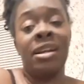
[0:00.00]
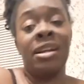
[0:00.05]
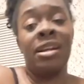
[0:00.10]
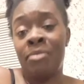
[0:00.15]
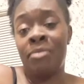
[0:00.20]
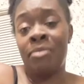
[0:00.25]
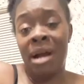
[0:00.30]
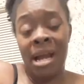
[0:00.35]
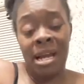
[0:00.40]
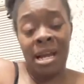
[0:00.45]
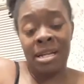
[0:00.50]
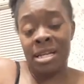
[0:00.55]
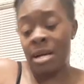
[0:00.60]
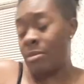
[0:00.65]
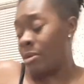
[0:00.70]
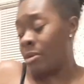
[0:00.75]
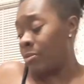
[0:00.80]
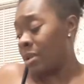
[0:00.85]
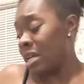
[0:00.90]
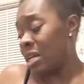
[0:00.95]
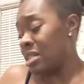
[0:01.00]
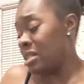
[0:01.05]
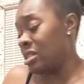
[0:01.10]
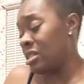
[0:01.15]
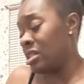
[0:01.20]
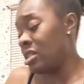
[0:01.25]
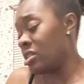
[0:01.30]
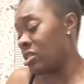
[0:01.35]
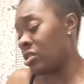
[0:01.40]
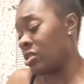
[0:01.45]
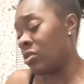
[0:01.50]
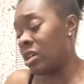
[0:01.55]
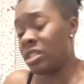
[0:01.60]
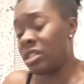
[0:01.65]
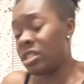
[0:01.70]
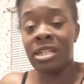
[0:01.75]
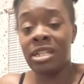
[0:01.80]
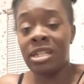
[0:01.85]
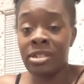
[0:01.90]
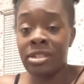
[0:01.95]
mind coming places. This
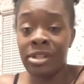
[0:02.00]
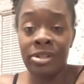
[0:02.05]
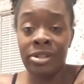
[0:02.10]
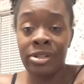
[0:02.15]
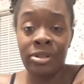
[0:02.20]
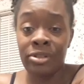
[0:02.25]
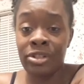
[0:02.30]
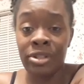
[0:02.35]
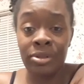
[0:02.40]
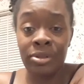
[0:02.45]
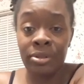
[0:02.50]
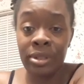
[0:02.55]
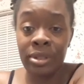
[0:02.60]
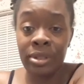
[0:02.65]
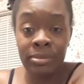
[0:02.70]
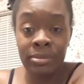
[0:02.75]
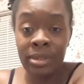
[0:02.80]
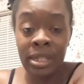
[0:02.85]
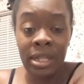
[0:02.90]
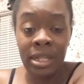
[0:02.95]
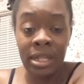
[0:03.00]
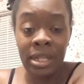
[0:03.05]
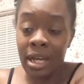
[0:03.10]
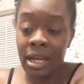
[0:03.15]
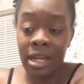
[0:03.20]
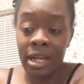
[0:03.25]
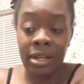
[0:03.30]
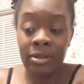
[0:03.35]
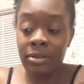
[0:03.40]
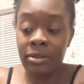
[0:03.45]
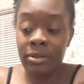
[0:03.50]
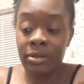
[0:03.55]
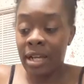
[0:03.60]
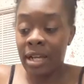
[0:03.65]
question is, are you gonna show up? I ain't gonna lie.